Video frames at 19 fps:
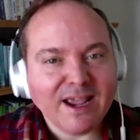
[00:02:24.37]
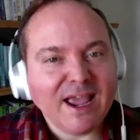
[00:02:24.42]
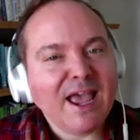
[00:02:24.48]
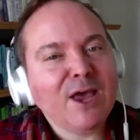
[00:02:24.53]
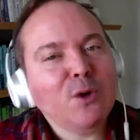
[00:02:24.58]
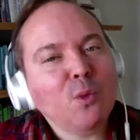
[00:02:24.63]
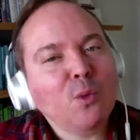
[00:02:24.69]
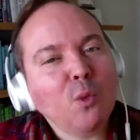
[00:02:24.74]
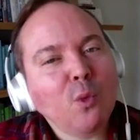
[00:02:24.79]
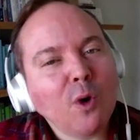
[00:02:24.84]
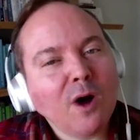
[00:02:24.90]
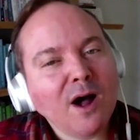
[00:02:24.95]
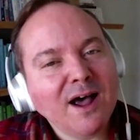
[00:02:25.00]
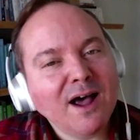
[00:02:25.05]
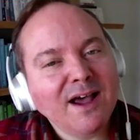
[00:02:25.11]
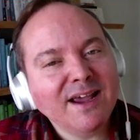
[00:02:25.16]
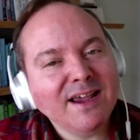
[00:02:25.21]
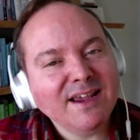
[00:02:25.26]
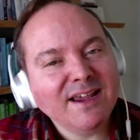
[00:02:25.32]
And
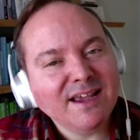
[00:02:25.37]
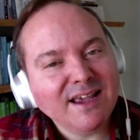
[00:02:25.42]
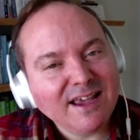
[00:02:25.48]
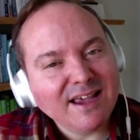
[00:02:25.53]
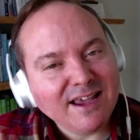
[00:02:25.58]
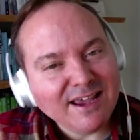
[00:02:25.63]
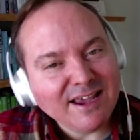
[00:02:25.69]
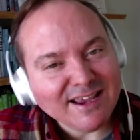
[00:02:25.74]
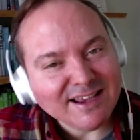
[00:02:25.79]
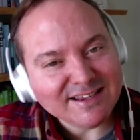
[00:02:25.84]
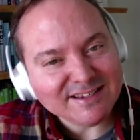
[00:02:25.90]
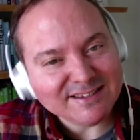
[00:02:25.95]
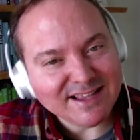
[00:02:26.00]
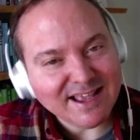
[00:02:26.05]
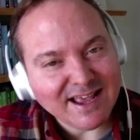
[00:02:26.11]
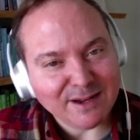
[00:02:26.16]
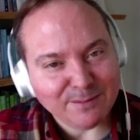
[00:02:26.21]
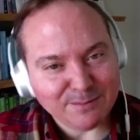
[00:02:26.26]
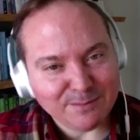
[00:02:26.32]
why is
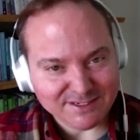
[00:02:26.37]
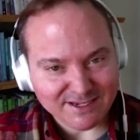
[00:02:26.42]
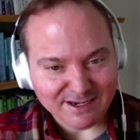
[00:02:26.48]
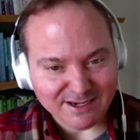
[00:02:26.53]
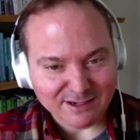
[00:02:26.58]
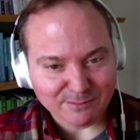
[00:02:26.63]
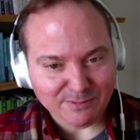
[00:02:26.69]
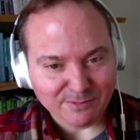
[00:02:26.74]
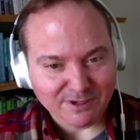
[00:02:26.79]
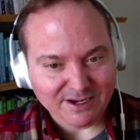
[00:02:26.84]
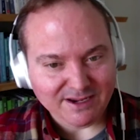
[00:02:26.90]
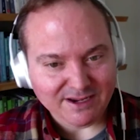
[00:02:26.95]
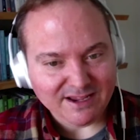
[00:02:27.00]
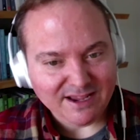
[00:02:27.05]
that upsetting me?